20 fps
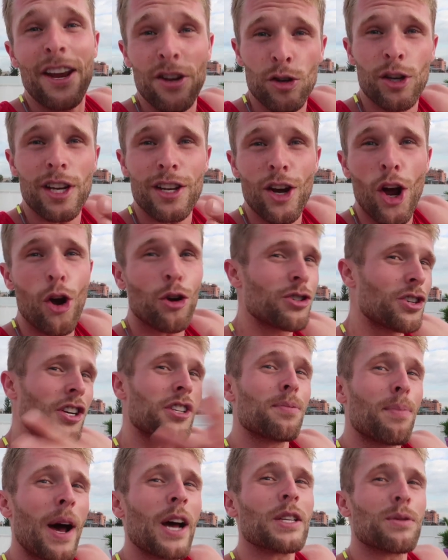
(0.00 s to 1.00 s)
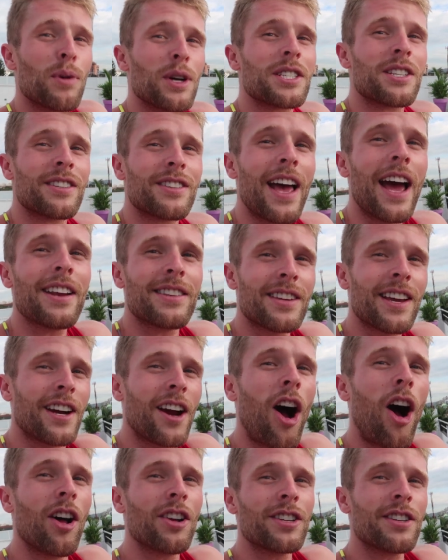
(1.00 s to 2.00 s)
and you can know just about as much as that
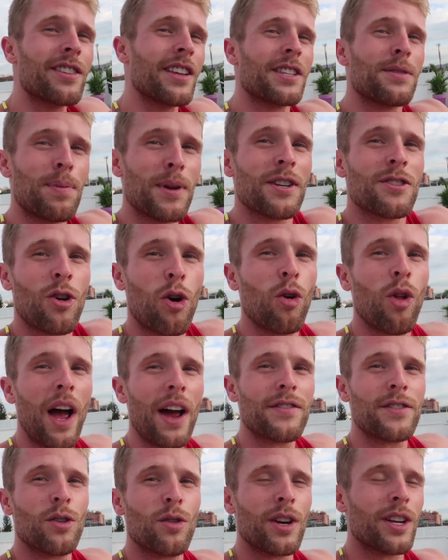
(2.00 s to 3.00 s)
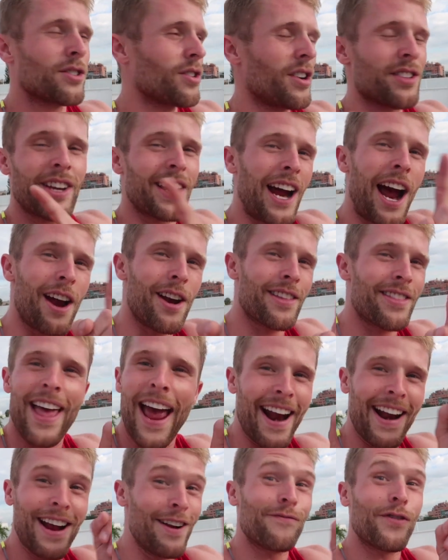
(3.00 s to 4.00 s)
psychologist that spent his whole life doing it. So I was like,
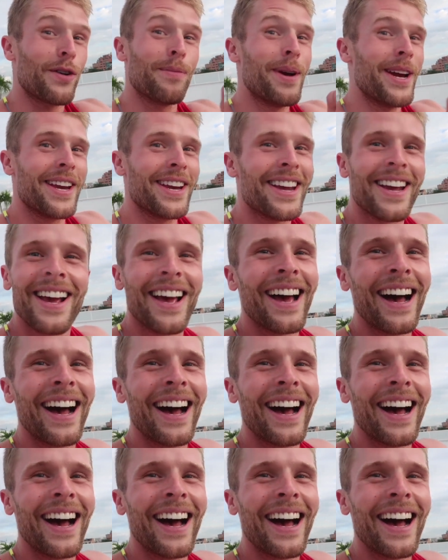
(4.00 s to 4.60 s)
that ain't for me.